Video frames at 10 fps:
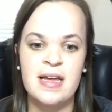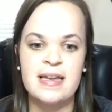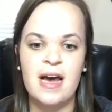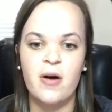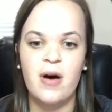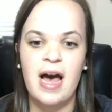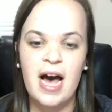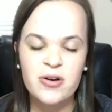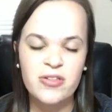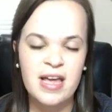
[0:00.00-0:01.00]
Now,
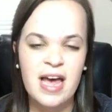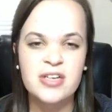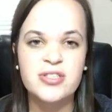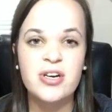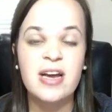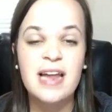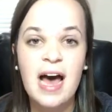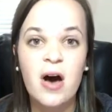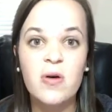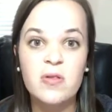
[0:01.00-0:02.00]
how do they enter and
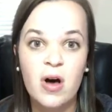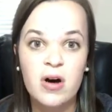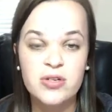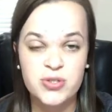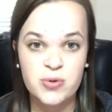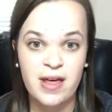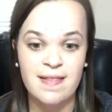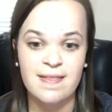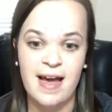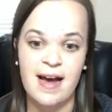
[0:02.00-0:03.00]
how long do they
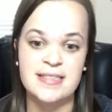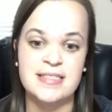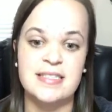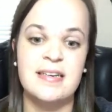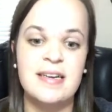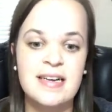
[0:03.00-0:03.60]
last?